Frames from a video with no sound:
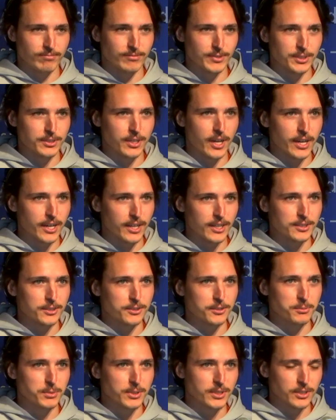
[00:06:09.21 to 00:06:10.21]
title is
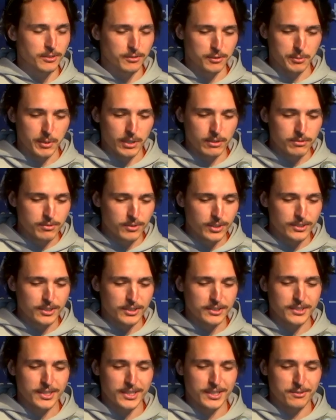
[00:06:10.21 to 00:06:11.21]
a bit of a mouthful, as I
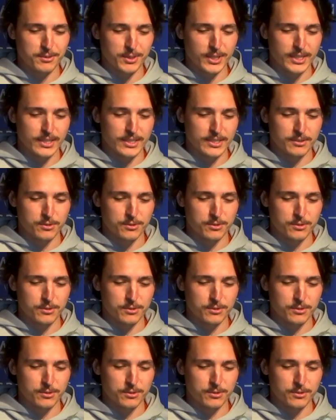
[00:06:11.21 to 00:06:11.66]
said, right?